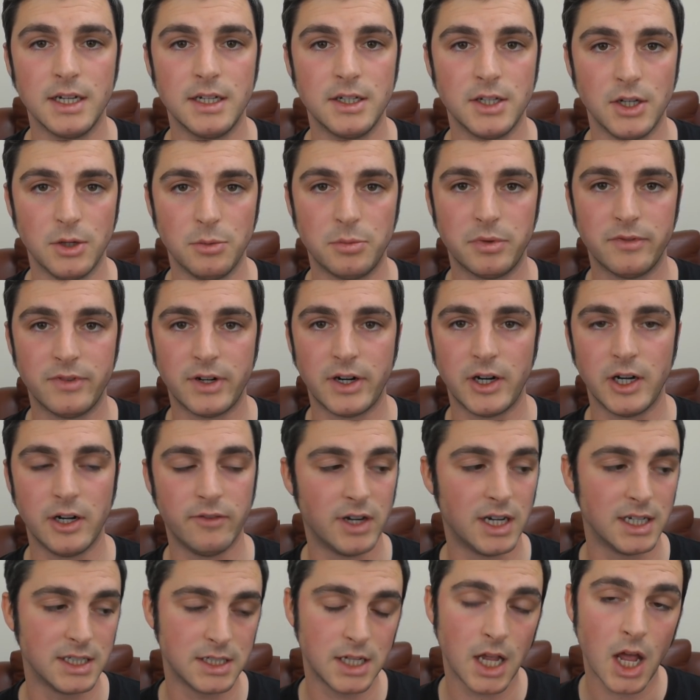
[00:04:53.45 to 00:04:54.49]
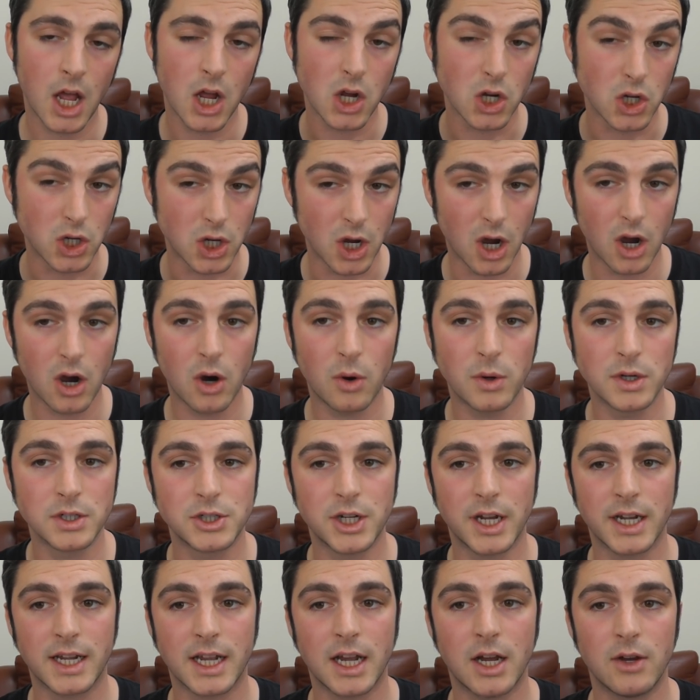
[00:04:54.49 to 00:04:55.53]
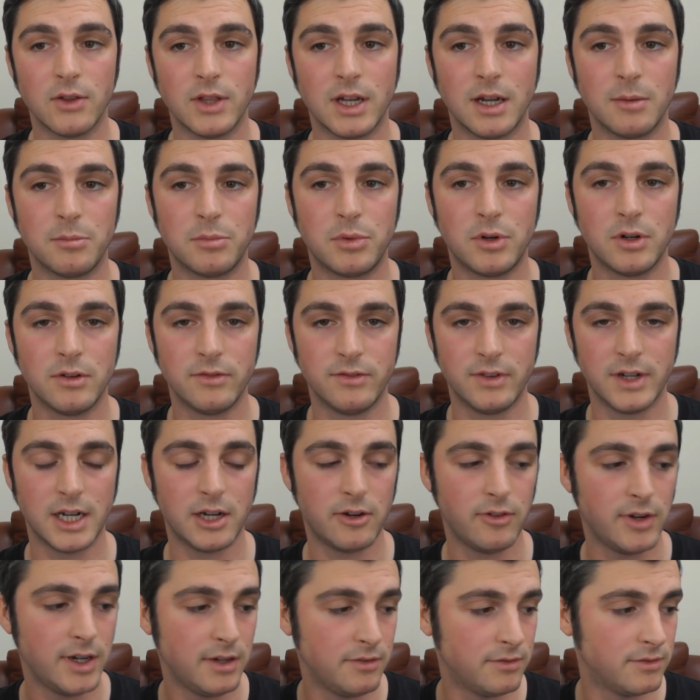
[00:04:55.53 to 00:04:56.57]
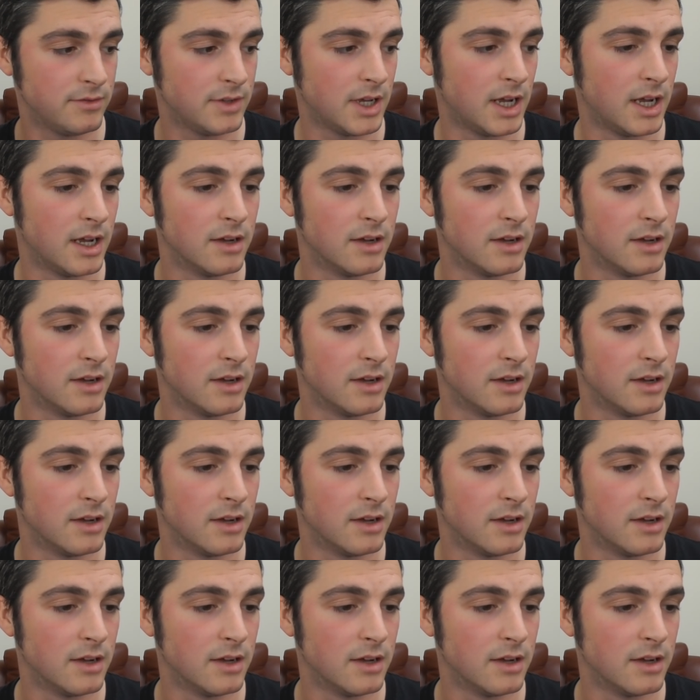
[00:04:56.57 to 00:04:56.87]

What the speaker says: new provari device, go and check out that provari